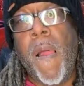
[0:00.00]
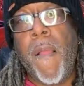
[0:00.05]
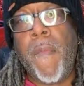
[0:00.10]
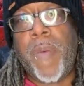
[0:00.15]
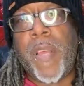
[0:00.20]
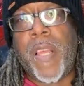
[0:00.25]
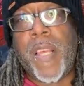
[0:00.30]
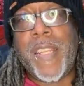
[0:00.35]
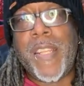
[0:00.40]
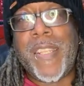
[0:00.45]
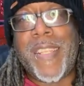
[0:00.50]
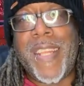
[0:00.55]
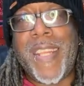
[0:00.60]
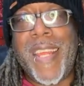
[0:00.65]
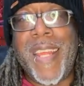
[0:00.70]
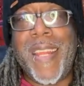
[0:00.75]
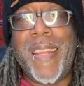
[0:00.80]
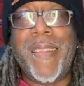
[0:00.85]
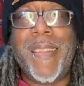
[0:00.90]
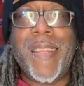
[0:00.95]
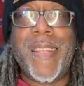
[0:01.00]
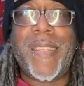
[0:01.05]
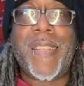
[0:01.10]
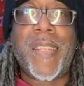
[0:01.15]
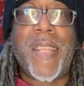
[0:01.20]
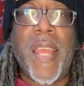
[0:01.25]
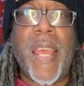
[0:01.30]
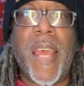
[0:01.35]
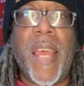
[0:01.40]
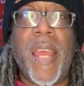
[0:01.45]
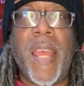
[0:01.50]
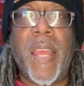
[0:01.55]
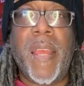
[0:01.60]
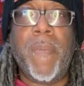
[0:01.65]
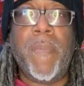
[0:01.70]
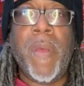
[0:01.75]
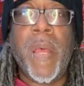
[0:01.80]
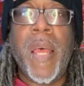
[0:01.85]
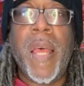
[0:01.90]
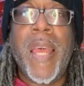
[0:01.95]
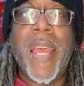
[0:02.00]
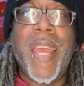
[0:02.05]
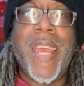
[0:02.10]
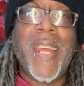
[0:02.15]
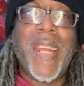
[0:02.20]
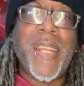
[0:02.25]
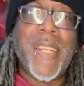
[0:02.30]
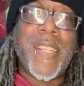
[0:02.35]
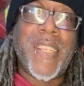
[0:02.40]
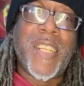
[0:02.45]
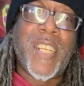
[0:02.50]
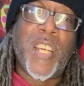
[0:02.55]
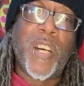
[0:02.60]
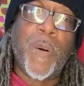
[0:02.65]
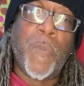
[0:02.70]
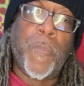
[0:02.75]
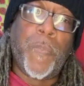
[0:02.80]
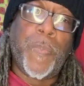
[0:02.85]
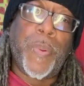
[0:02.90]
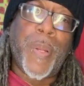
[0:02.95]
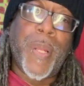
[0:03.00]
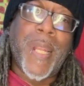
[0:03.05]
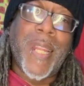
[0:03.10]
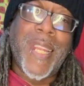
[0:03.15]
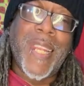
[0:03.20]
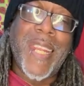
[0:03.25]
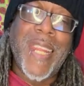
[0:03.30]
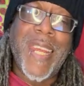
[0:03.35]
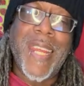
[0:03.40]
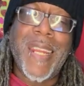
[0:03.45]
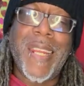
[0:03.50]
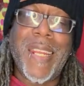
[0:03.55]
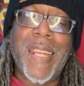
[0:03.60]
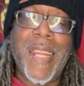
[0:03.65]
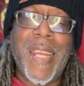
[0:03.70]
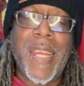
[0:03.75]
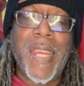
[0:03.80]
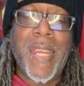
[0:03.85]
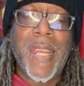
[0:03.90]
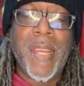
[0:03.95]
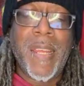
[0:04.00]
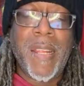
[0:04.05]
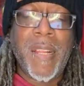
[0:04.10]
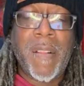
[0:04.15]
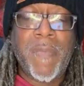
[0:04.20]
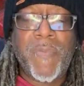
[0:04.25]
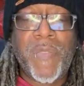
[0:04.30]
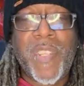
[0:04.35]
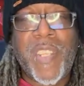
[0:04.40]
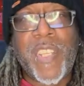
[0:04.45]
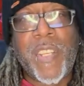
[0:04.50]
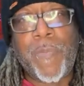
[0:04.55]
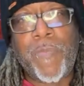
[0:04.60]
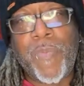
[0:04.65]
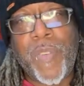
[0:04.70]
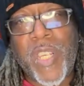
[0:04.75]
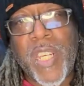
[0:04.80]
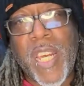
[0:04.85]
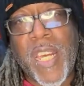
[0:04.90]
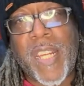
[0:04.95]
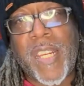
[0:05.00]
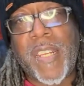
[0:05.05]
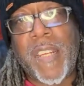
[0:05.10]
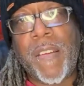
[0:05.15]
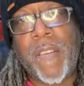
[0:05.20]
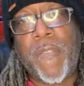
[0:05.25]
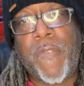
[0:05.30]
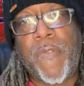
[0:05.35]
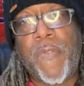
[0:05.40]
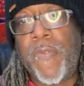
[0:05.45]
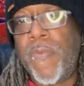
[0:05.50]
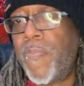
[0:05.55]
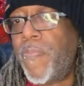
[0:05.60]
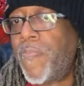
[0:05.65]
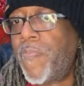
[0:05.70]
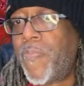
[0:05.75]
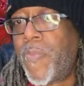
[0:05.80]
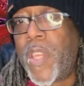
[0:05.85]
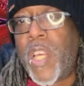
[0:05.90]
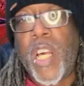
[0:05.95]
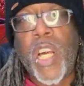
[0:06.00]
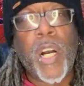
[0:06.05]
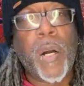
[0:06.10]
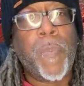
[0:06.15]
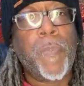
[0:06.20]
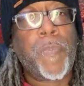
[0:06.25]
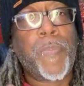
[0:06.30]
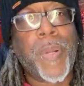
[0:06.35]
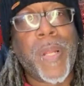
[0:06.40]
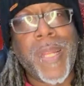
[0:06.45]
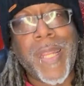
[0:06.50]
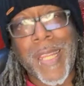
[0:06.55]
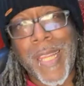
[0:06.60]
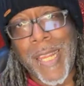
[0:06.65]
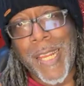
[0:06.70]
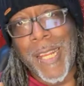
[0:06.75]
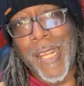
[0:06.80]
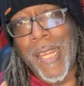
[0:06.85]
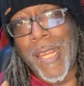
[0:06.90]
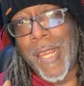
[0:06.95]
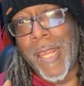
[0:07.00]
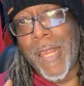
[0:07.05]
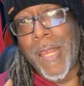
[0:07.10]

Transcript: Because in this game, it is completely subjective. Completely.